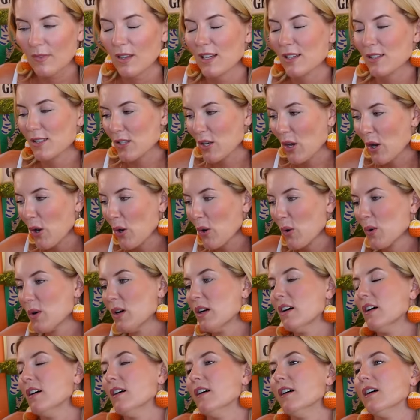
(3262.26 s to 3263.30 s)
So
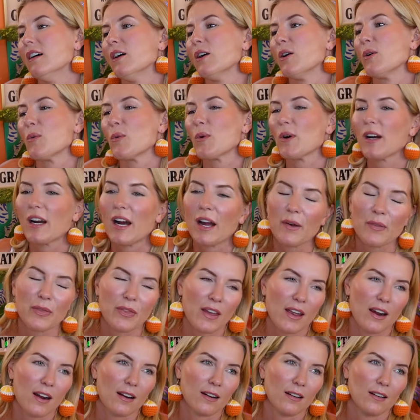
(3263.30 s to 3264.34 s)
we're out
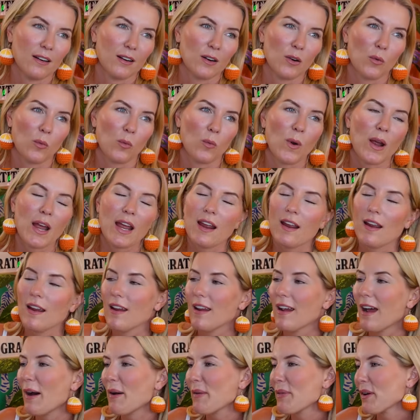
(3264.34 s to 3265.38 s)
there,
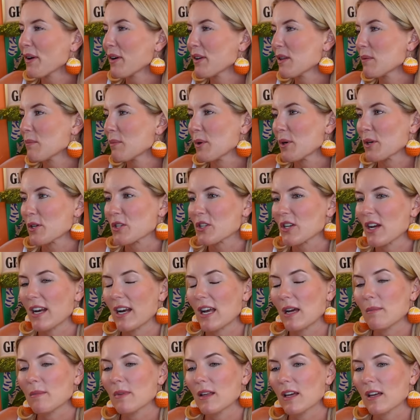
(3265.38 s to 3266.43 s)
way out there in the bush. And
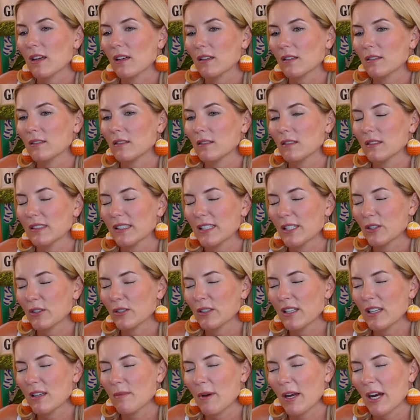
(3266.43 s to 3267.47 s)
I'm like,
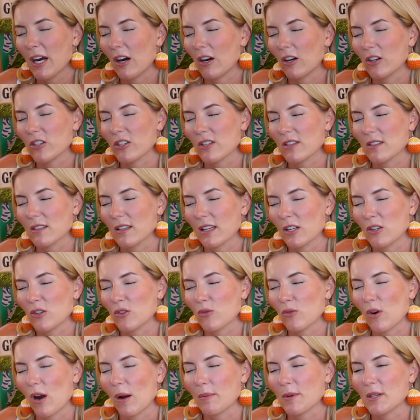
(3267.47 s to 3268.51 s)
literally my heart just like
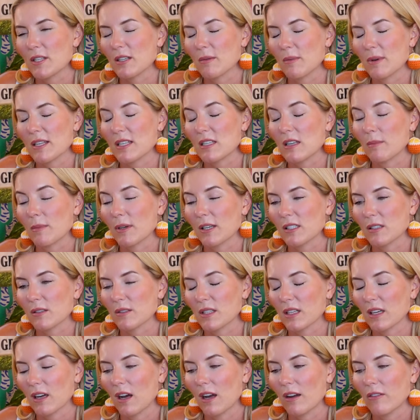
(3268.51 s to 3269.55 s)
dropped into my stomach. So I was
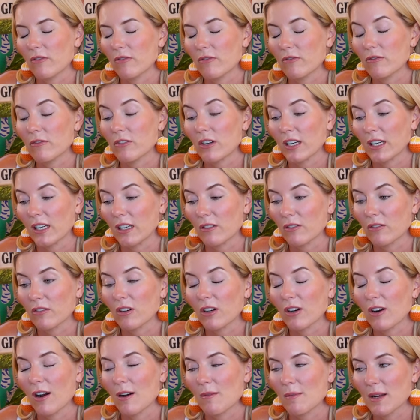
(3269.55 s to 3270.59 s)
like, I freaking
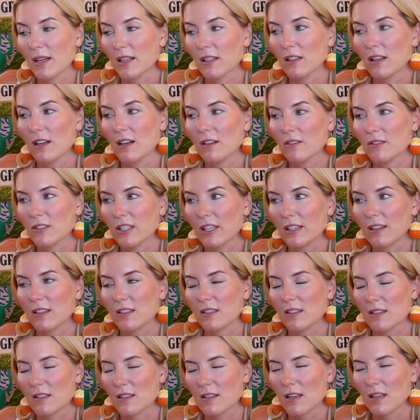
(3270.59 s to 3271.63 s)
forgot my gloves. Like,
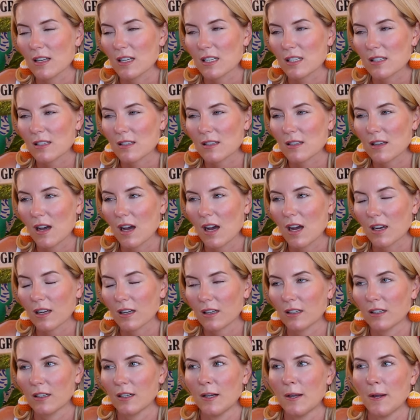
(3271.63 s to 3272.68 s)
this is gonna
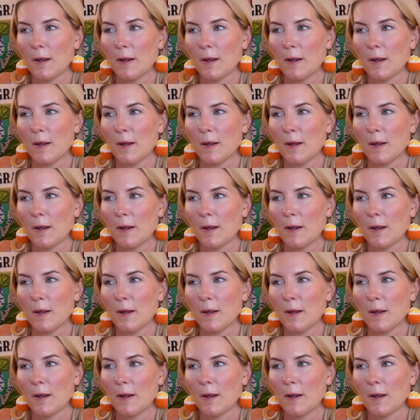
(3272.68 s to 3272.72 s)
suck.